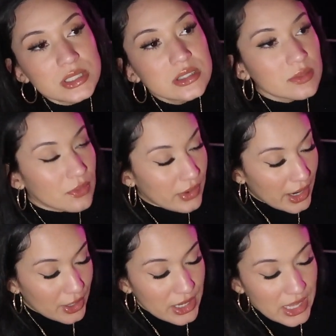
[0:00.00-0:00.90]
just
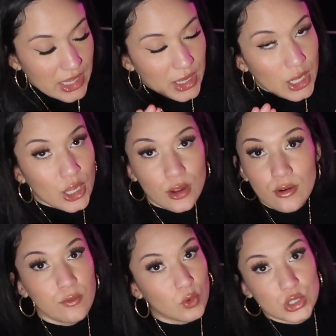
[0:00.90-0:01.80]
very
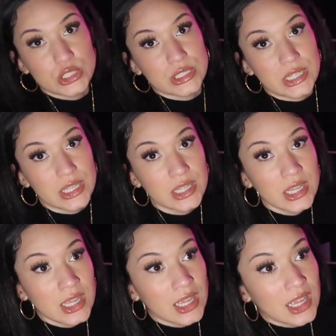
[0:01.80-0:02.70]
fortunate
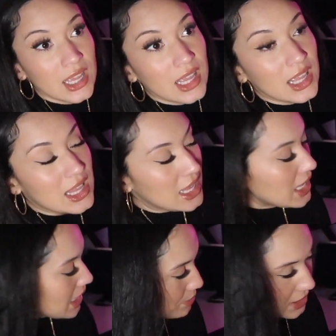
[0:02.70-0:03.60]

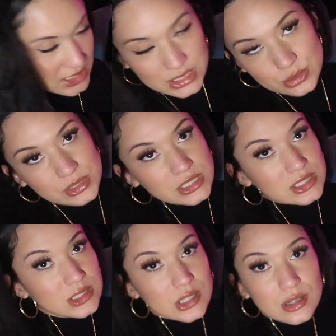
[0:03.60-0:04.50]
in my
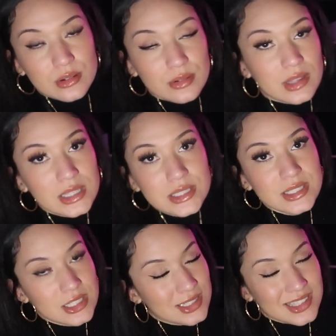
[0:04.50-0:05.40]
situation. So
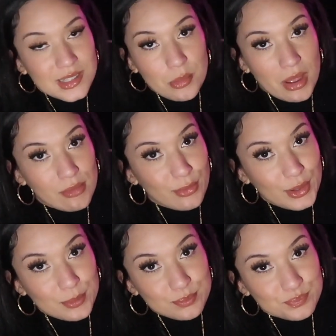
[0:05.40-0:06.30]
it's just, I'm having
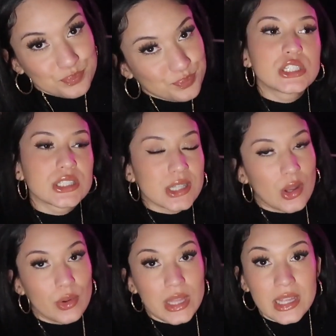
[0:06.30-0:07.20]
fun. Just
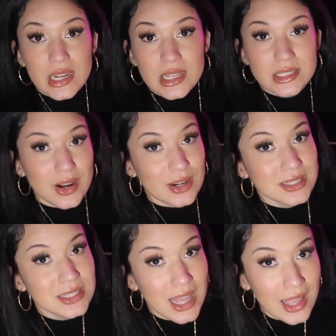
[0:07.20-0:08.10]
know it is our
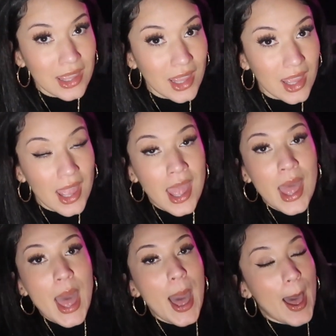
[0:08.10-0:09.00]
Second
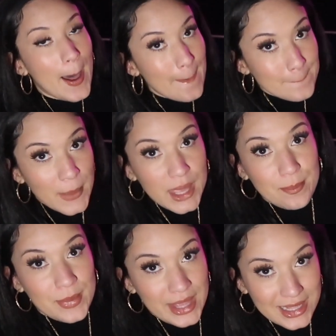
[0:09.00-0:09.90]

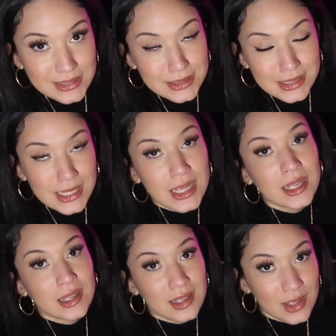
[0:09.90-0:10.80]
Amendment,
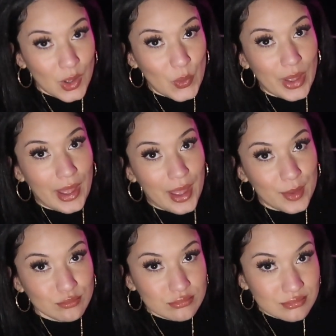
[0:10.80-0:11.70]

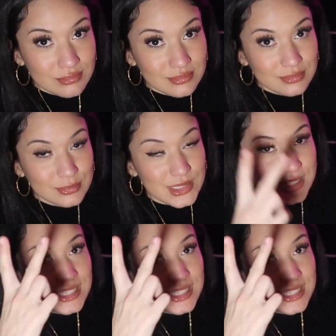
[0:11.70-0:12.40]
okay? The